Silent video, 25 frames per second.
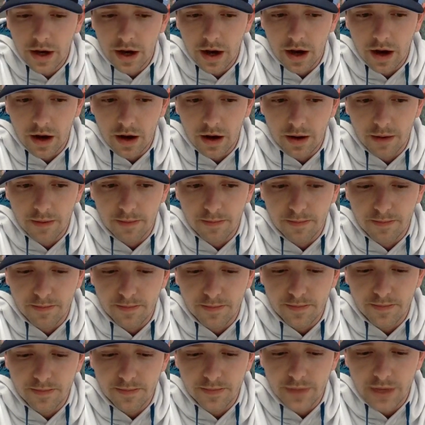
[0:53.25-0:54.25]
Um,
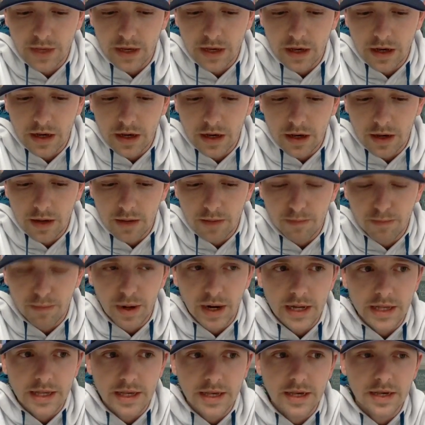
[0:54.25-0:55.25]

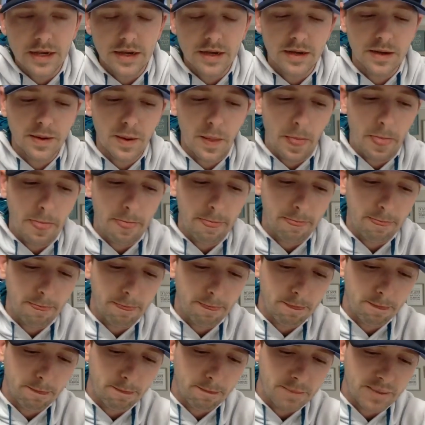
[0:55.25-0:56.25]
but
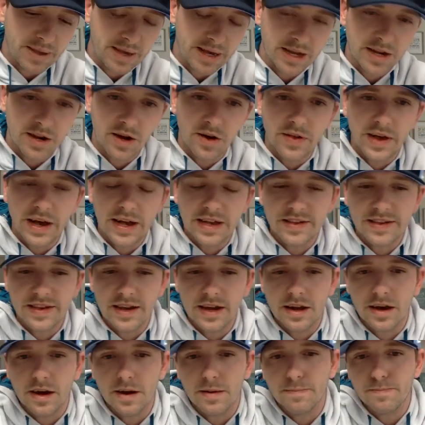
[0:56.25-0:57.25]
getting all that
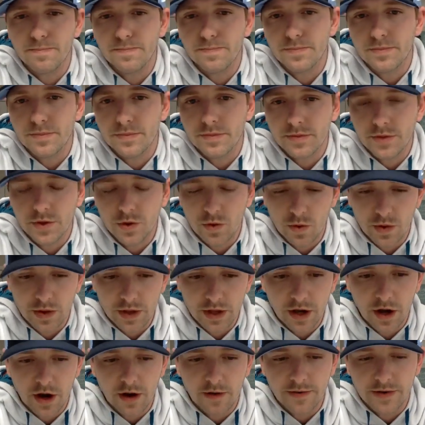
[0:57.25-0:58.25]
set up, going to
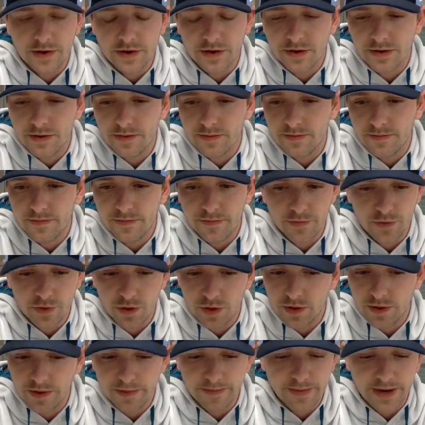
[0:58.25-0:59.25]
the office for
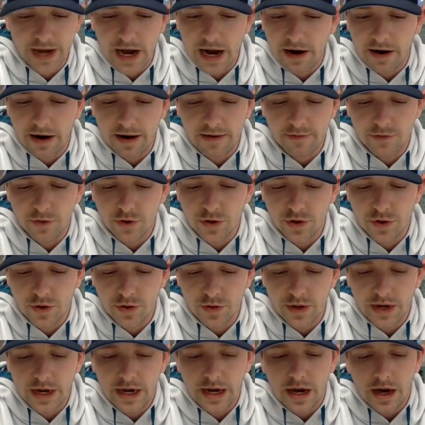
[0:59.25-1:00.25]
the entire
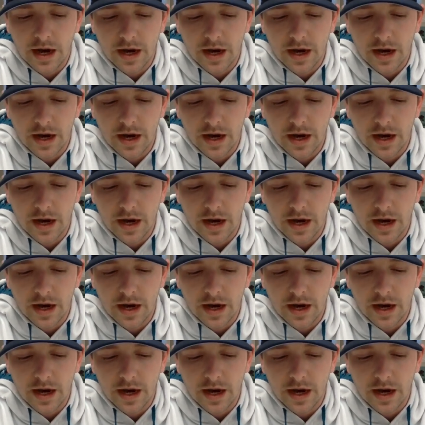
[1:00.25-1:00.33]
afternoon.